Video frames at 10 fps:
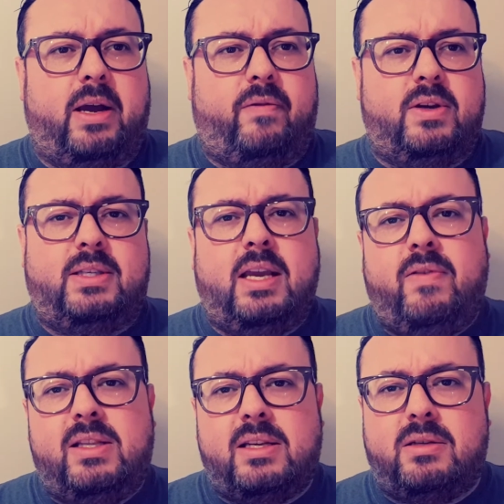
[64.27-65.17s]
but if your
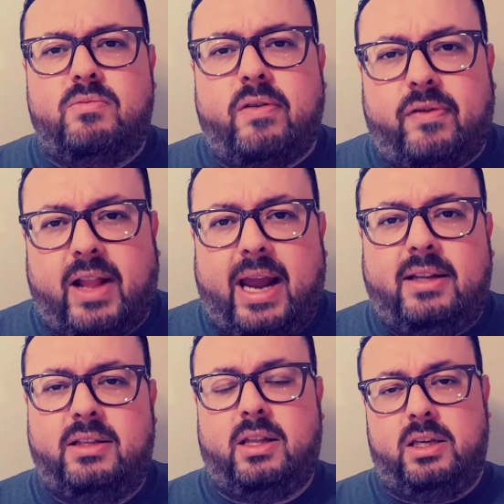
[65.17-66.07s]
CV doesn't
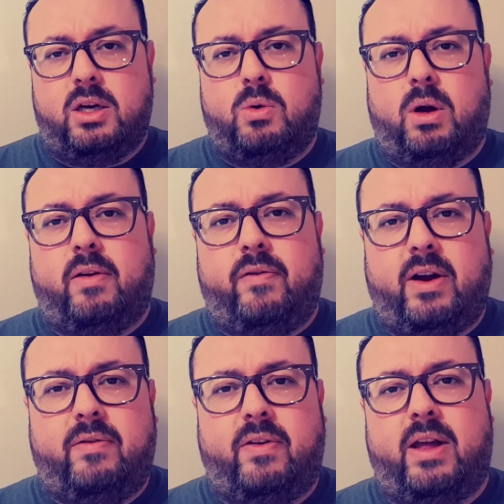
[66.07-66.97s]
reflect that you're
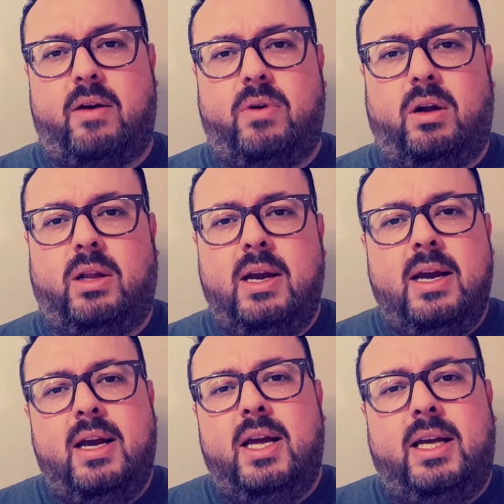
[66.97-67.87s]
qualified for that role,
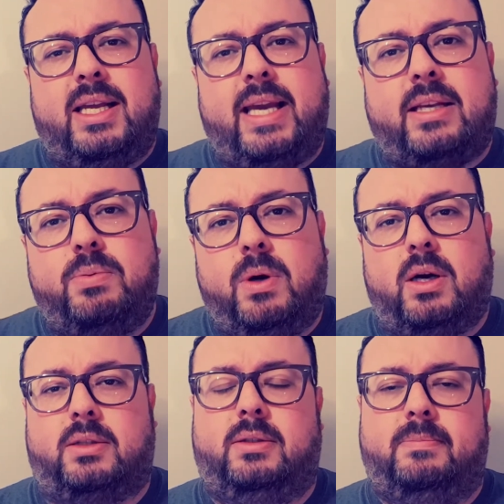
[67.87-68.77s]
then guess
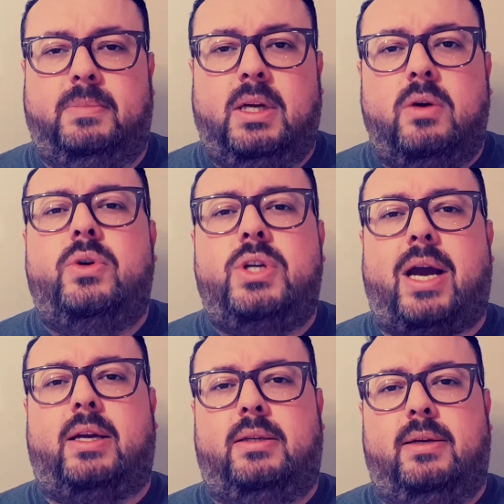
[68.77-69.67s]
what?
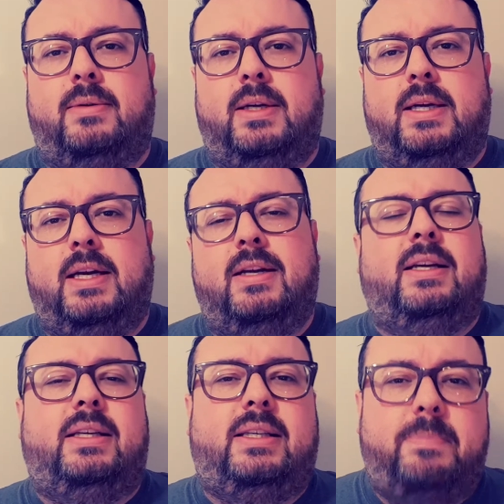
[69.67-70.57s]
Reject.
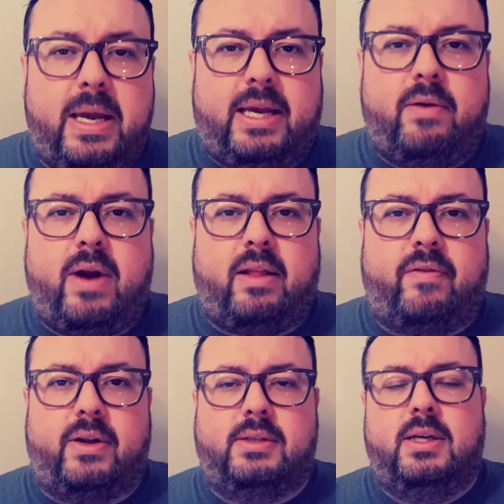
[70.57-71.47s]
Make it
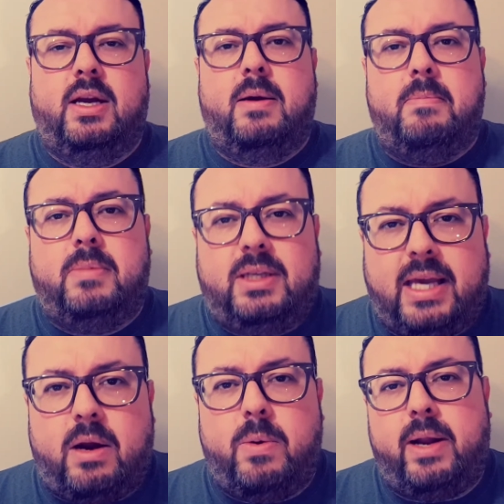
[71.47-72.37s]
relevant.
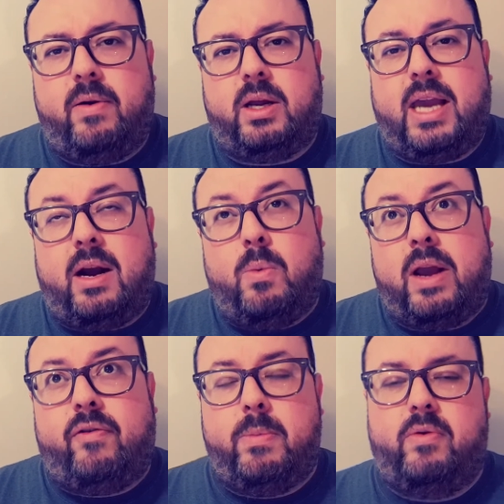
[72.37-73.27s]
Get
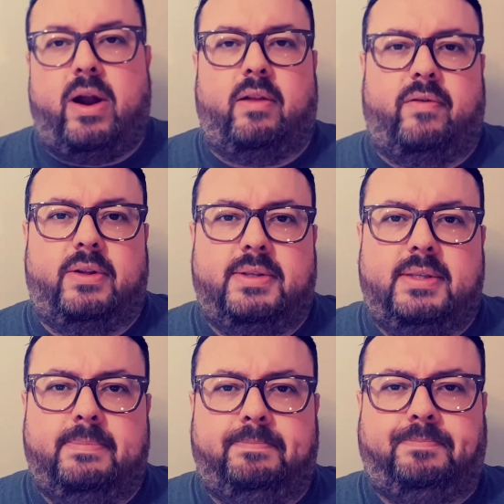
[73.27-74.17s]
away from
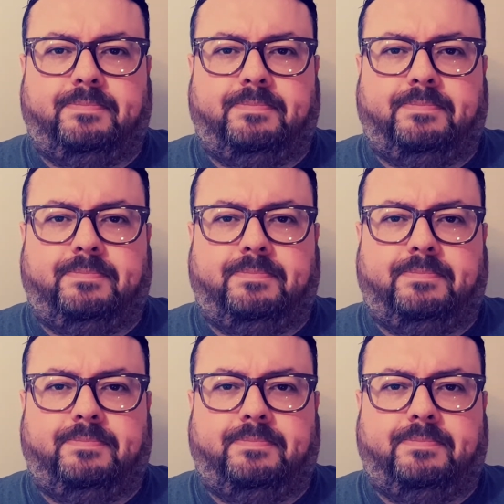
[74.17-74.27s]
irrelevance.